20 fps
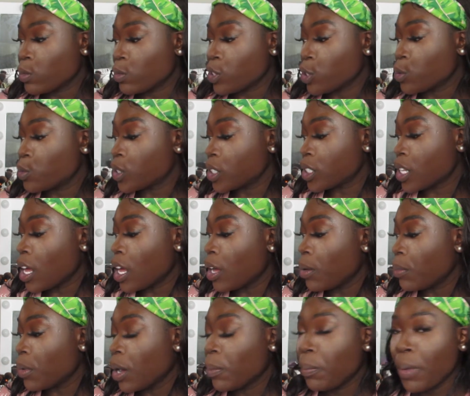I wish it was
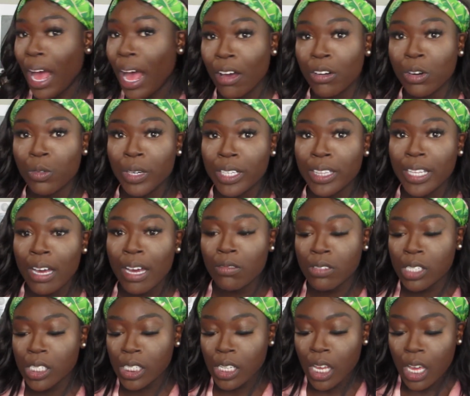a powder one that
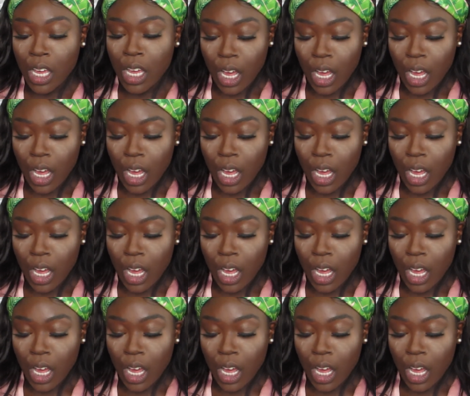was